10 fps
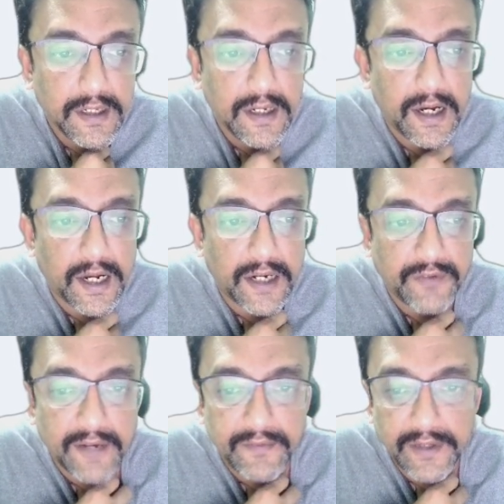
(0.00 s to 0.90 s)
and where
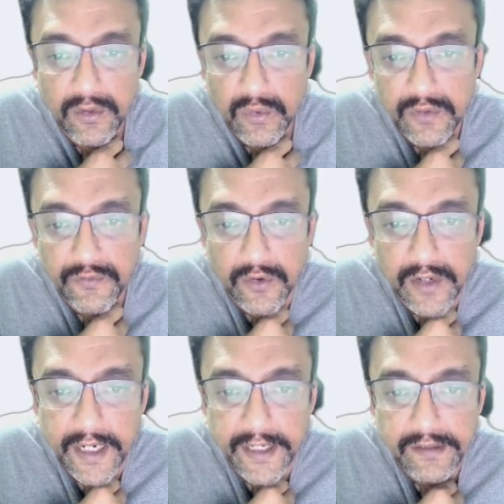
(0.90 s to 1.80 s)
we looked for
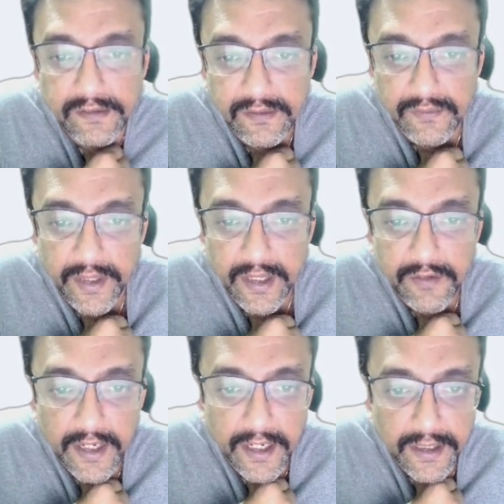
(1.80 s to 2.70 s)
guidance whenever
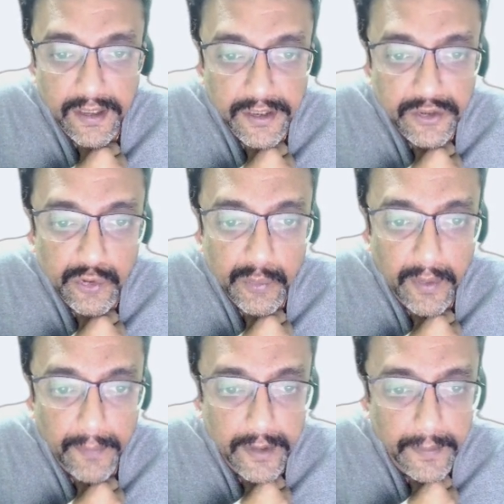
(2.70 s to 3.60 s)
an issue
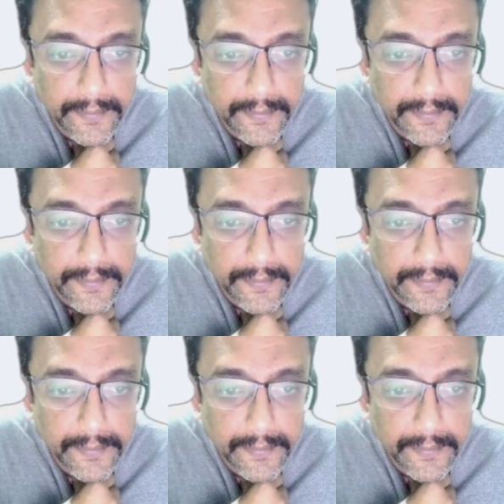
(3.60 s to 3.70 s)
popped up.